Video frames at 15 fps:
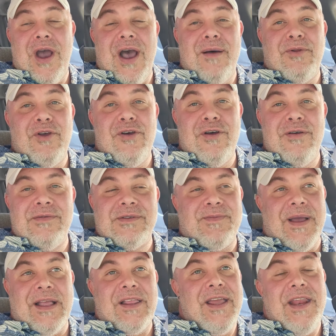
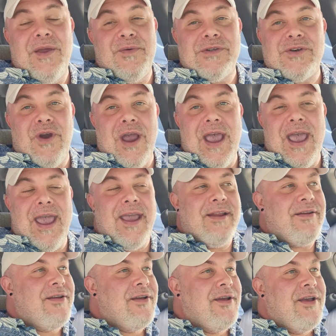problems. My cleaning was
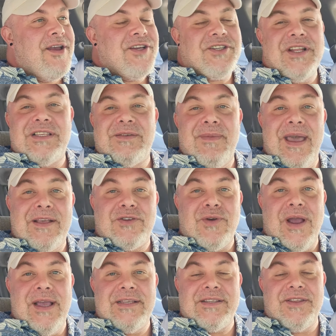great. She did some
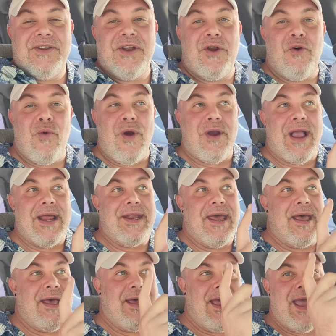x-rays of the dental work I
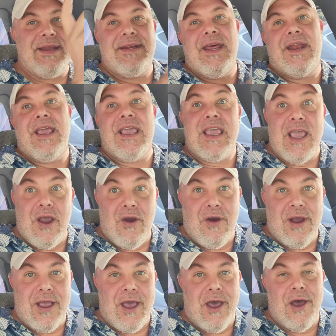uh, had done a
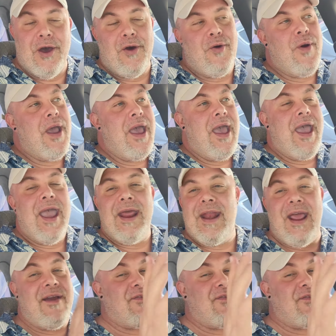year ago, and